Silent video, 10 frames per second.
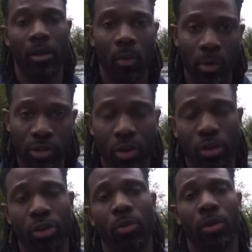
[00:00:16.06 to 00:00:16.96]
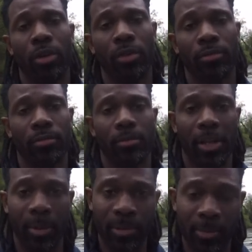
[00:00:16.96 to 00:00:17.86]
What's going on, world? My
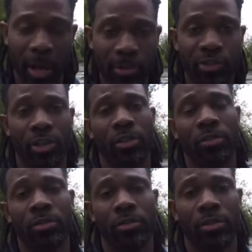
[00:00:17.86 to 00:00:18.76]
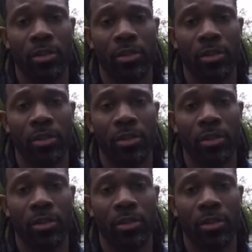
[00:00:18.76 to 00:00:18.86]
name is Bobby Jones,